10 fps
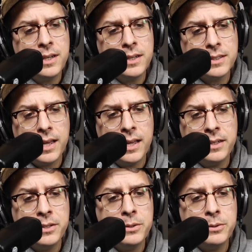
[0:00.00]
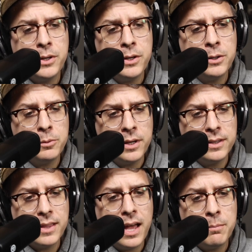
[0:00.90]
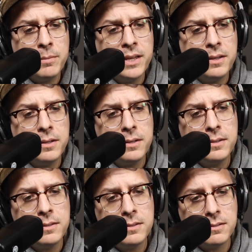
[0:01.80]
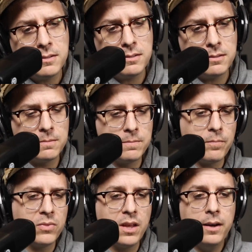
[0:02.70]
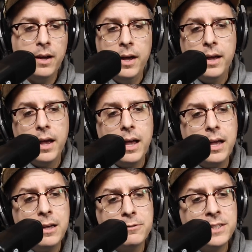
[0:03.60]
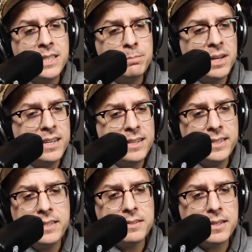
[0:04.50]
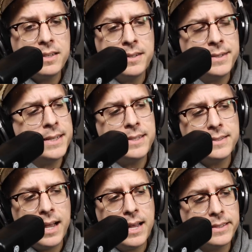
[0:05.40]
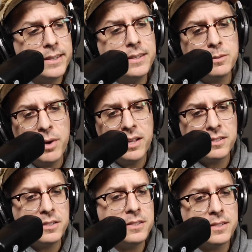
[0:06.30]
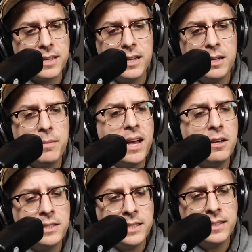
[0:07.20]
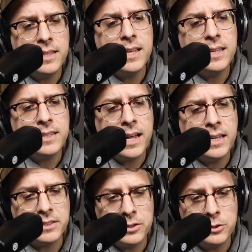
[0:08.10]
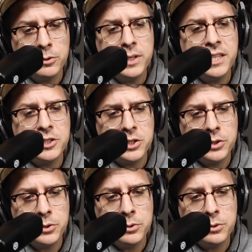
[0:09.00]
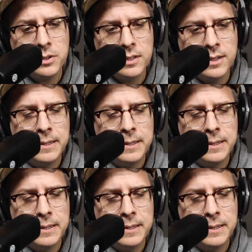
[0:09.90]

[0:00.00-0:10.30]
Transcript: again, you know what that means. Everybody's gonna die cause monsters come out in the night to eat you.